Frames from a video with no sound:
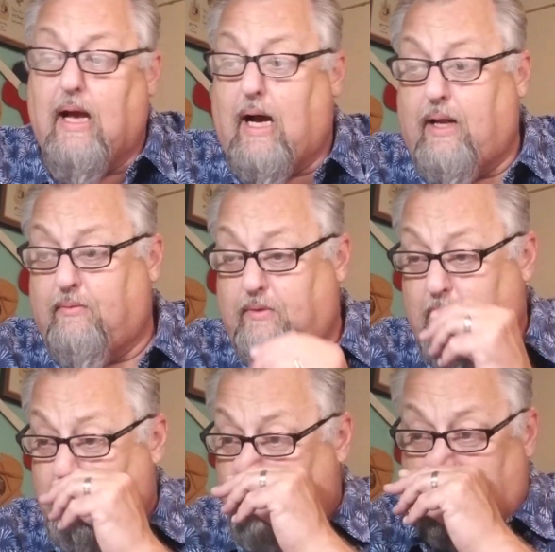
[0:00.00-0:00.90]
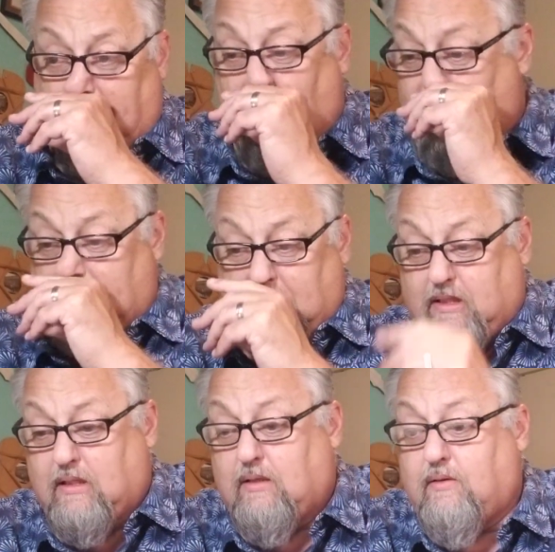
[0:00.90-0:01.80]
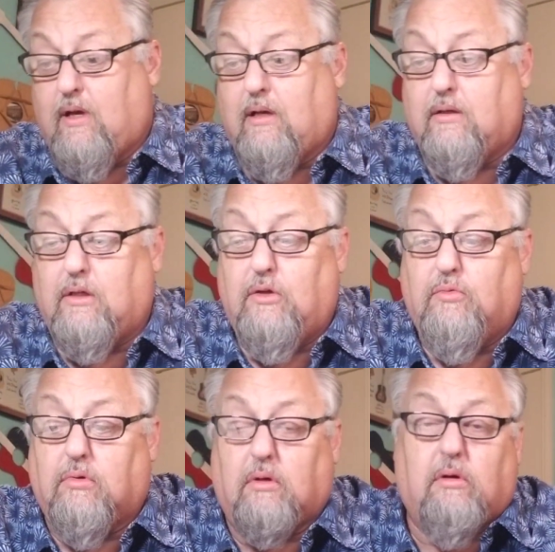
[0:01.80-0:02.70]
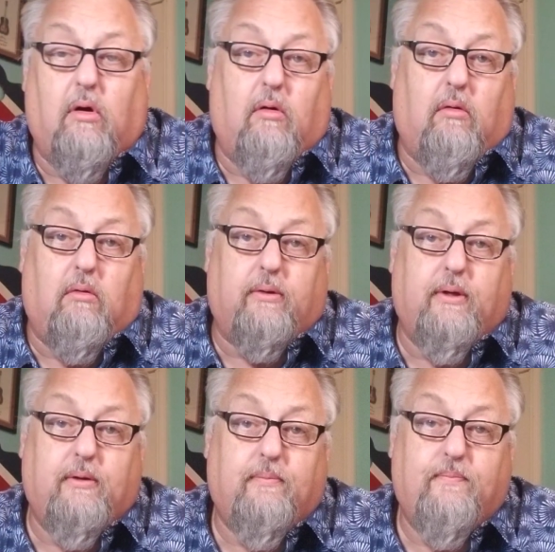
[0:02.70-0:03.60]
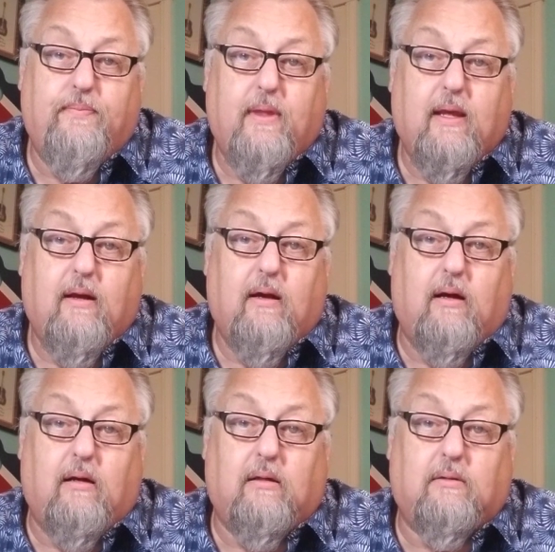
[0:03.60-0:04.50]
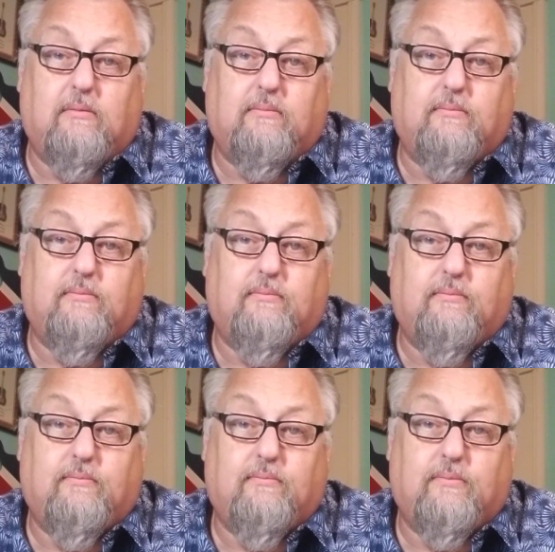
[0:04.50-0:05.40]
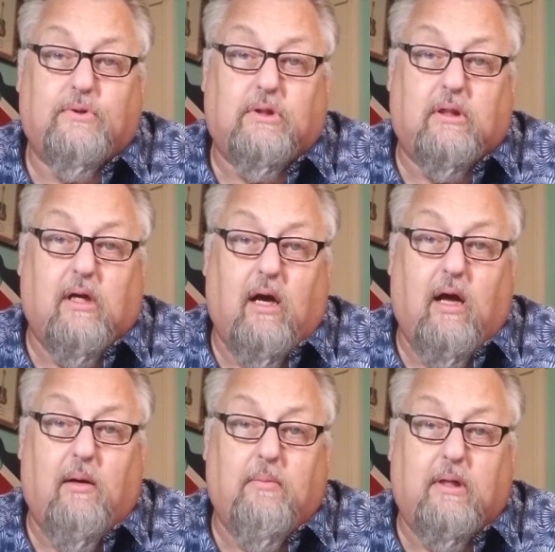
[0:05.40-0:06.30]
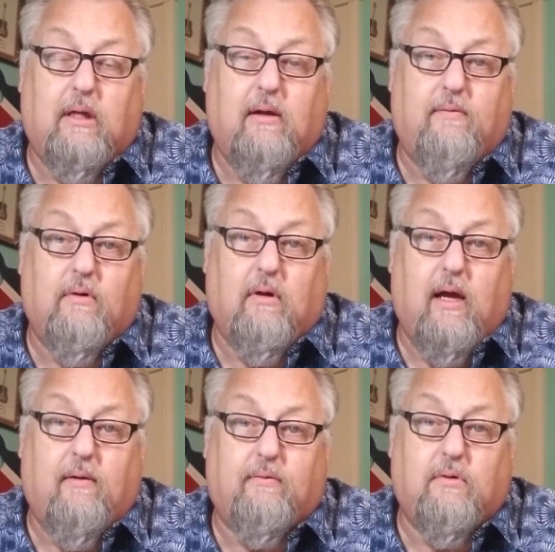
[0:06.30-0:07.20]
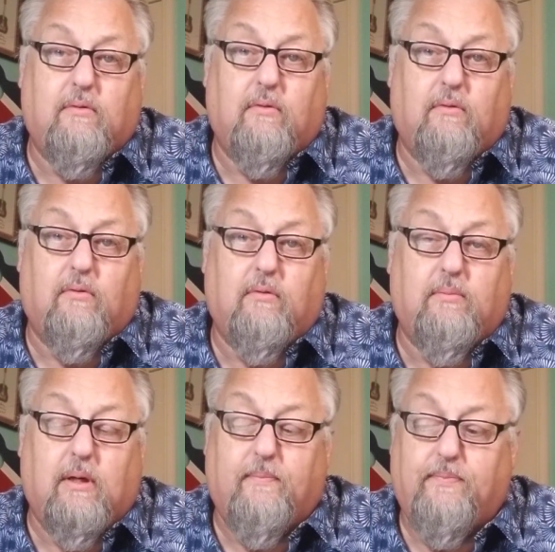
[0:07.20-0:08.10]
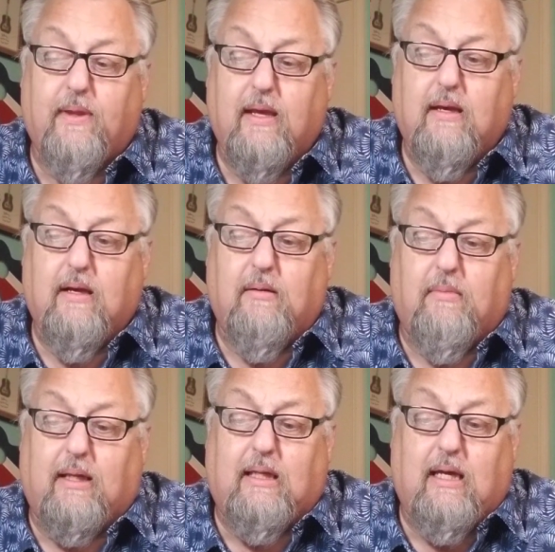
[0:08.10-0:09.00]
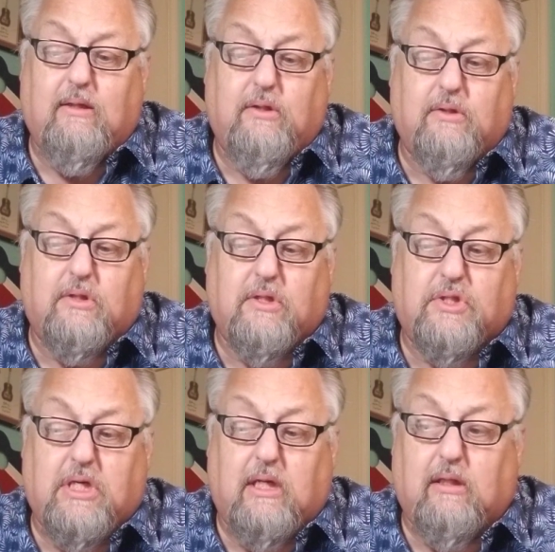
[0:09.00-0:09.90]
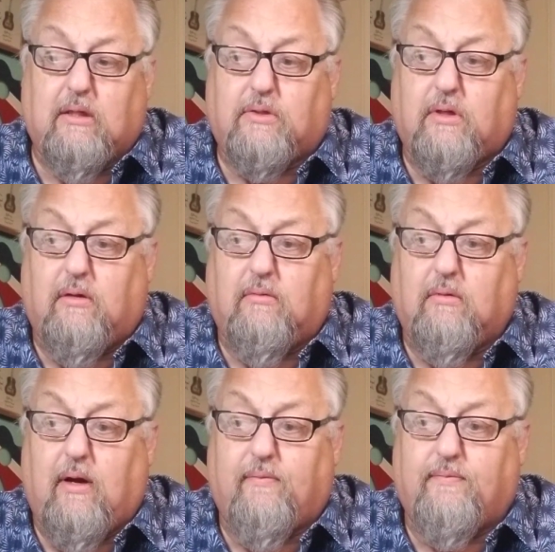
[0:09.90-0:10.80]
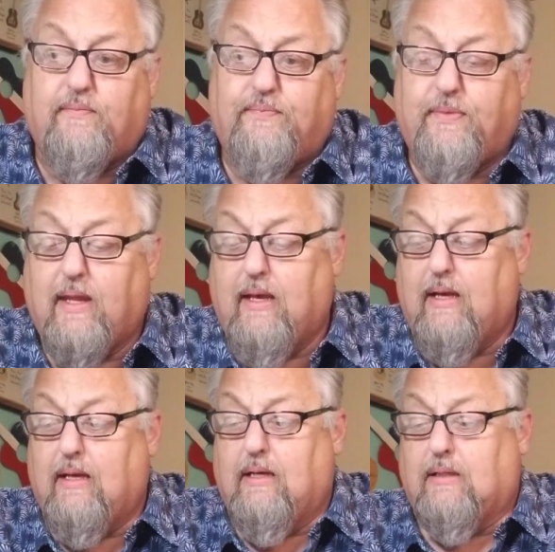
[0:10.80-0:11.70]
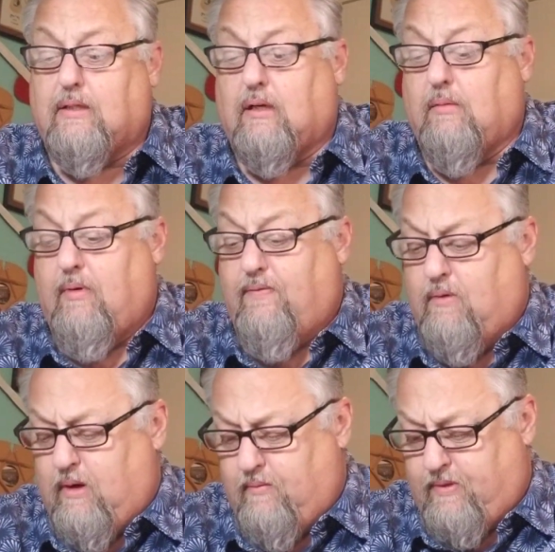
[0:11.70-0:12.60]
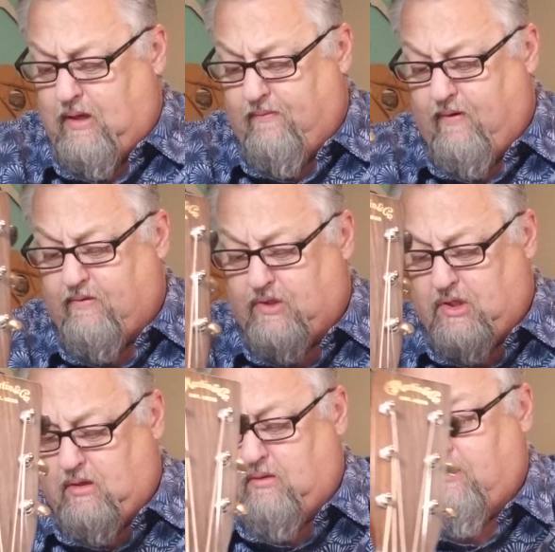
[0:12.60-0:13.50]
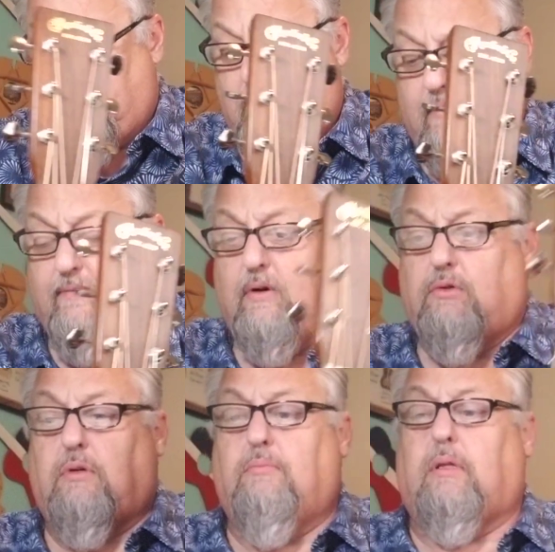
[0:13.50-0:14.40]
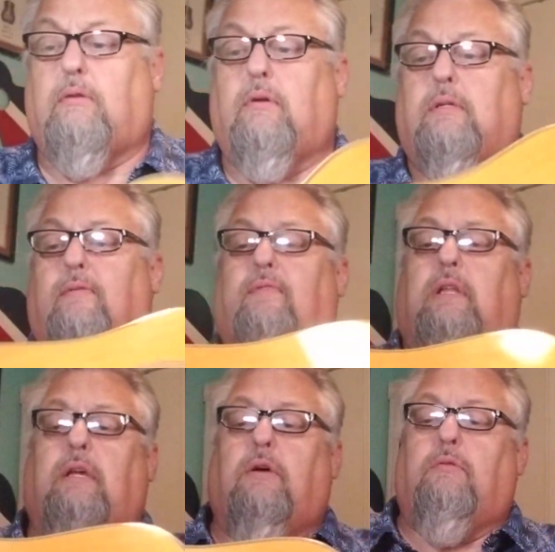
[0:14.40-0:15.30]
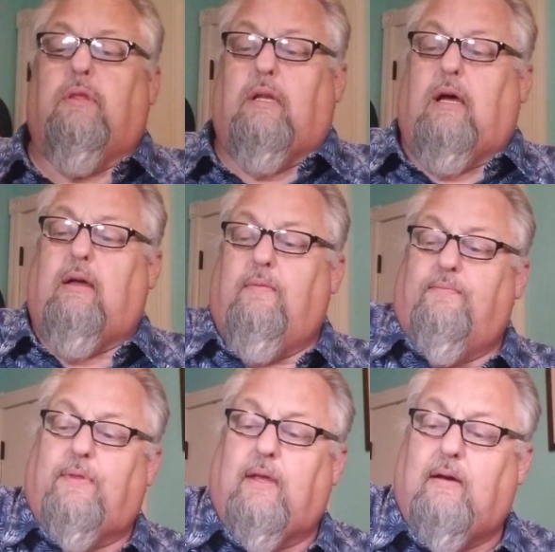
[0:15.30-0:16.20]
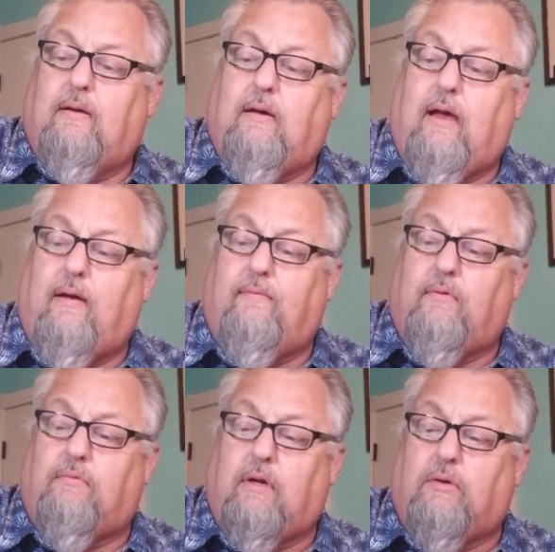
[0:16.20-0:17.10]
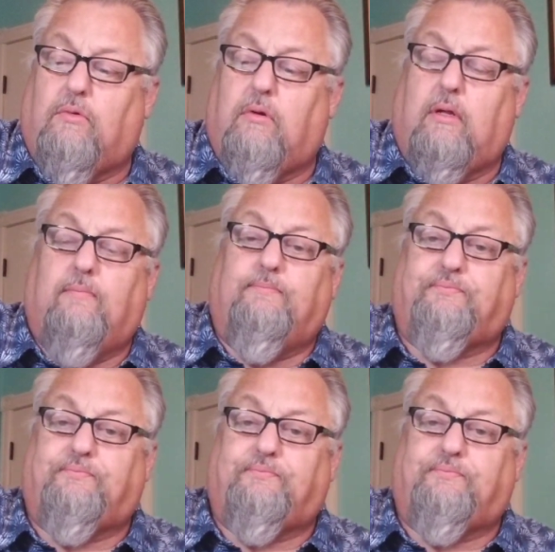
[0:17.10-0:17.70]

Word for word: I don't know when it was that uh, you were called um, to come and to give your life to the Lord, but my dad used to sing this song. I've sung it before. I don't think I've ever sung it on a devotion, but there is a video that I uh, have recorded.